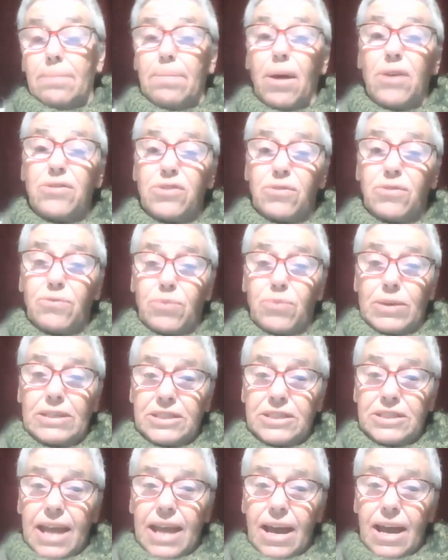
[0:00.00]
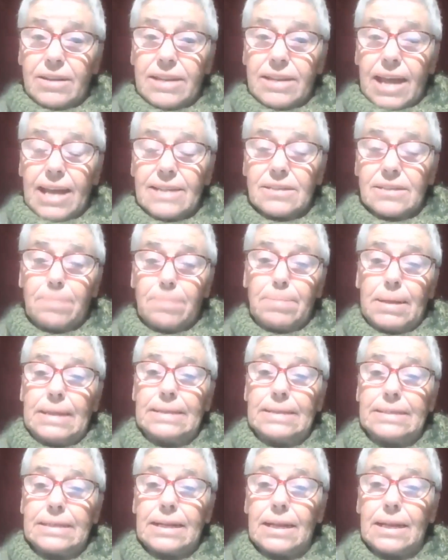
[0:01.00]
both of which nowadays are
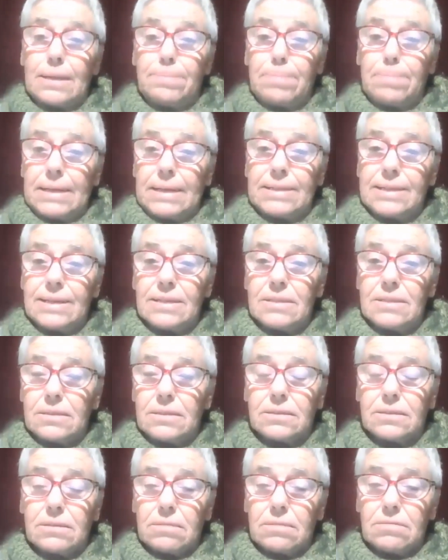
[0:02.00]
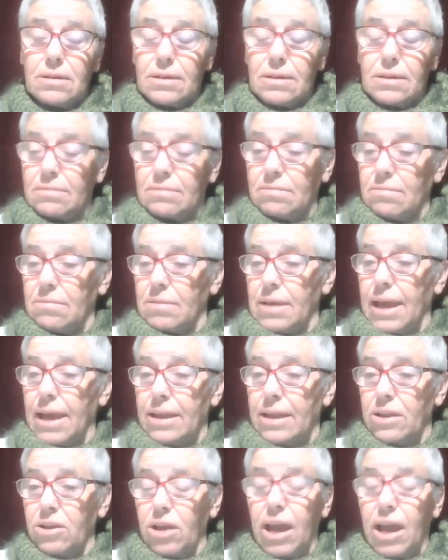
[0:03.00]
political opinions
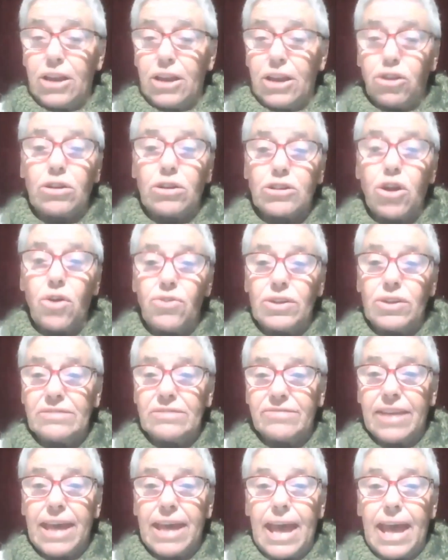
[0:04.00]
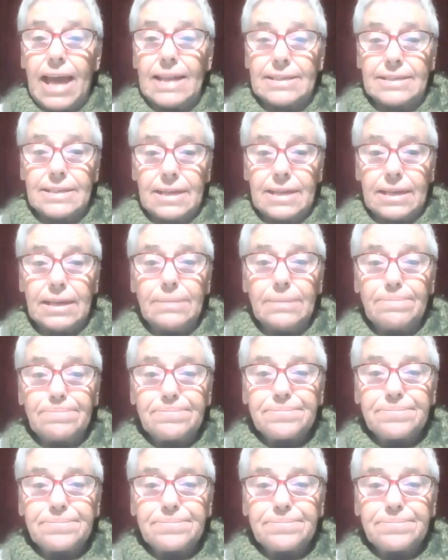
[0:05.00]
and not only reality.